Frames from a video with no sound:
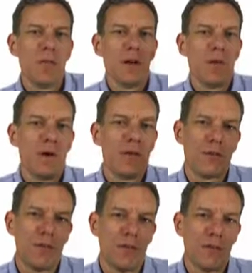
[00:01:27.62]
my friends
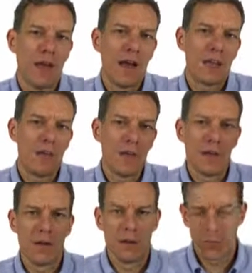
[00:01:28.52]
can just ask
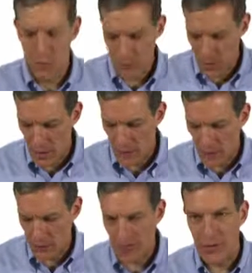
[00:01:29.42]
me and free ride on
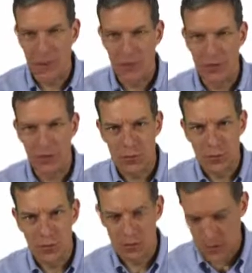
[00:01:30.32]
the fact that I do the
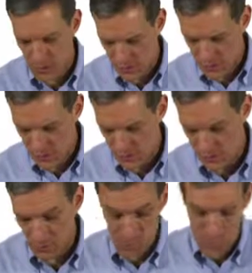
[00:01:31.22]
research,
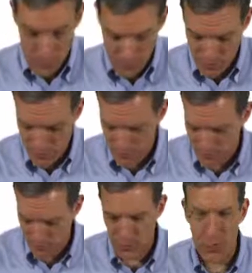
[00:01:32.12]
or maybe
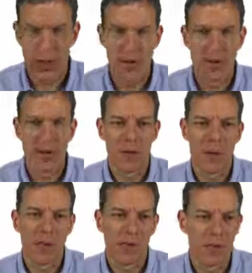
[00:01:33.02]
I free ride on them,
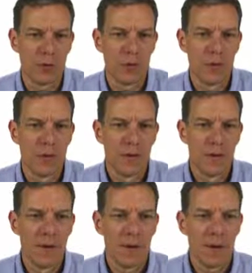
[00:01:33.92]
and so forth.
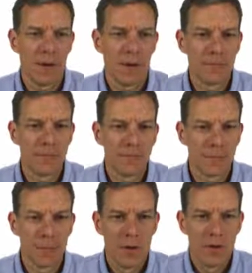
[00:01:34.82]
Okay?
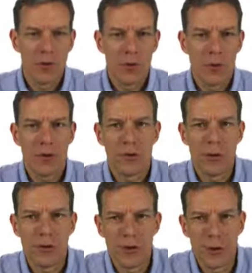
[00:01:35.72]
So
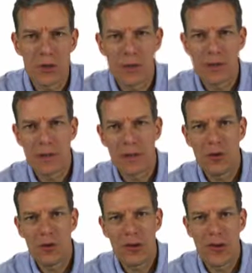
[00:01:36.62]
the structure that they
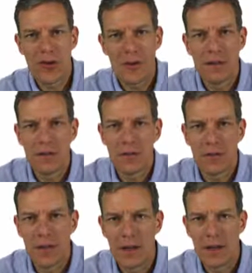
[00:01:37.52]
look at
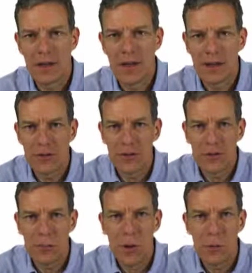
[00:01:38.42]
is a
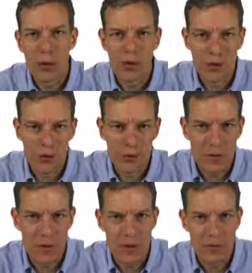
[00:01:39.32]
classical public goods
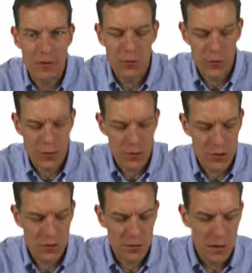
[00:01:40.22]

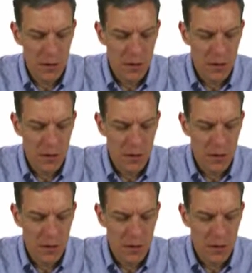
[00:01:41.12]
structure.